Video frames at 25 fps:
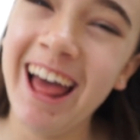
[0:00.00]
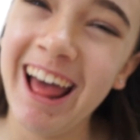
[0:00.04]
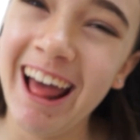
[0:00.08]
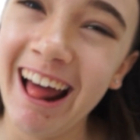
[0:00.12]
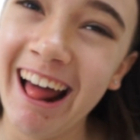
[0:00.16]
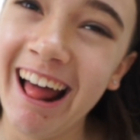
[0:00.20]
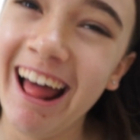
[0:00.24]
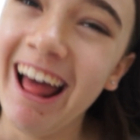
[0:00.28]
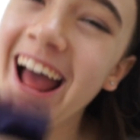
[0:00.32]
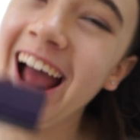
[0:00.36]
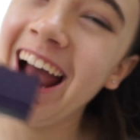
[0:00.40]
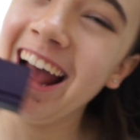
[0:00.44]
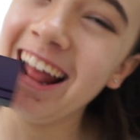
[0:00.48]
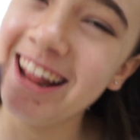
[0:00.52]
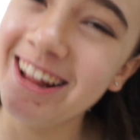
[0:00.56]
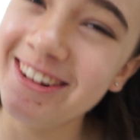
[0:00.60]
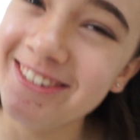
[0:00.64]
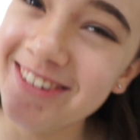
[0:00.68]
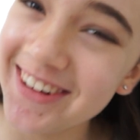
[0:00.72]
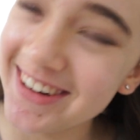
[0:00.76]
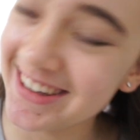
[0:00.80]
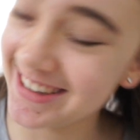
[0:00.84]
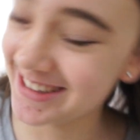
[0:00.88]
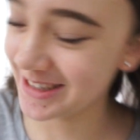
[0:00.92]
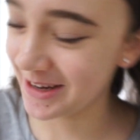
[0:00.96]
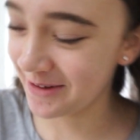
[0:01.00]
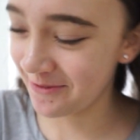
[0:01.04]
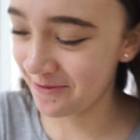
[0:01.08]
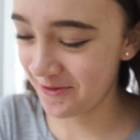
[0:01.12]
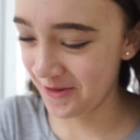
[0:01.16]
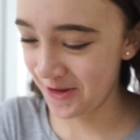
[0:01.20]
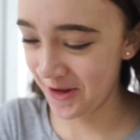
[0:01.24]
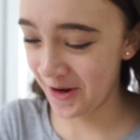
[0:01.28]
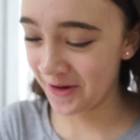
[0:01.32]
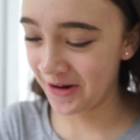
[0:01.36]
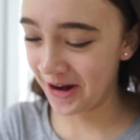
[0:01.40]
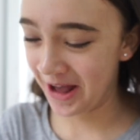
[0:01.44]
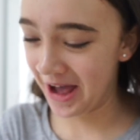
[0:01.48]
I love how it's named
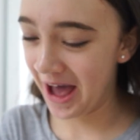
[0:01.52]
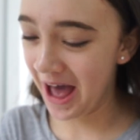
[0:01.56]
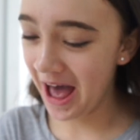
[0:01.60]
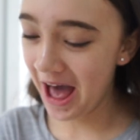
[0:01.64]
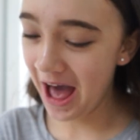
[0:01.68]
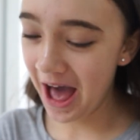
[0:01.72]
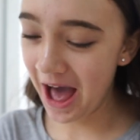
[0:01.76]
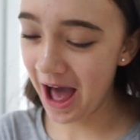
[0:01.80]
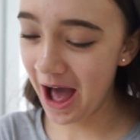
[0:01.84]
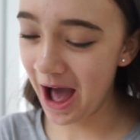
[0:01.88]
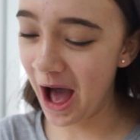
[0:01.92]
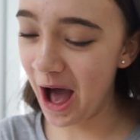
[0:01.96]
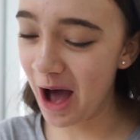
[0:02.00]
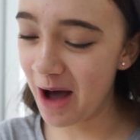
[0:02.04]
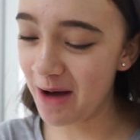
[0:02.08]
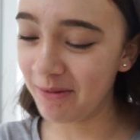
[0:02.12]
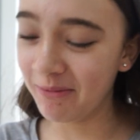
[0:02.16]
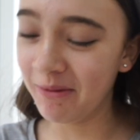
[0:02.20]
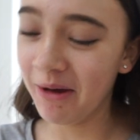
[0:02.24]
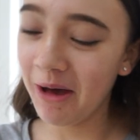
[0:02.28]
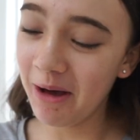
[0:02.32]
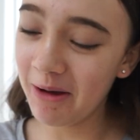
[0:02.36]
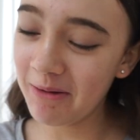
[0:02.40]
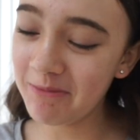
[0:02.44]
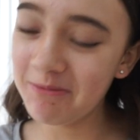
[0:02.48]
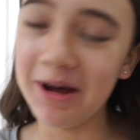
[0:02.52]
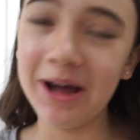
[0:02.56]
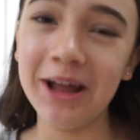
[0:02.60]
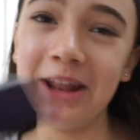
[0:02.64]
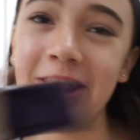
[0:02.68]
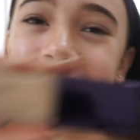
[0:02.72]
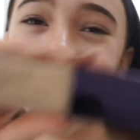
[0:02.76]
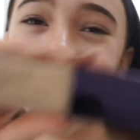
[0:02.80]
Fiona, um, but